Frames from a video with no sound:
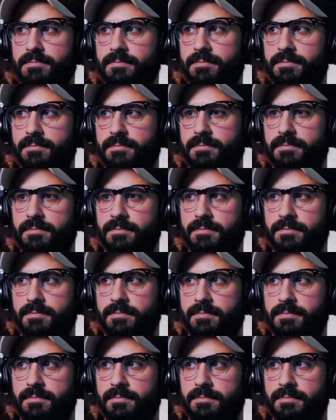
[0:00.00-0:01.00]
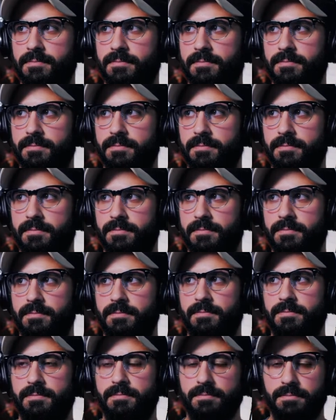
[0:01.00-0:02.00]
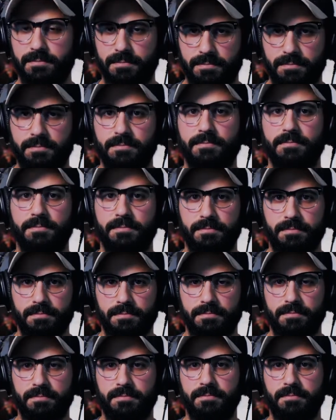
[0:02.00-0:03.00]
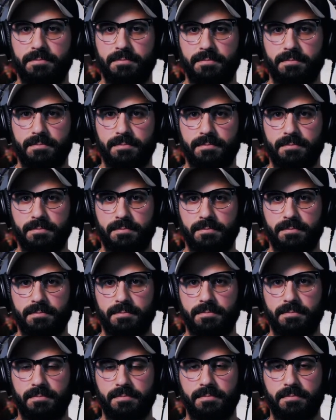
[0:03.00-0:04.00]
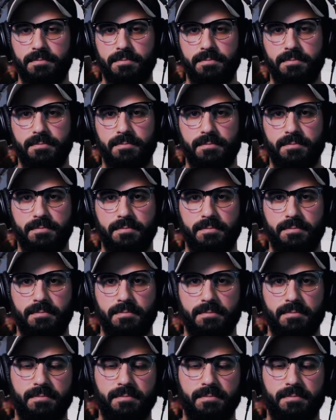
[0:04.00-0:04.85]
No words are spoken by the person on screen.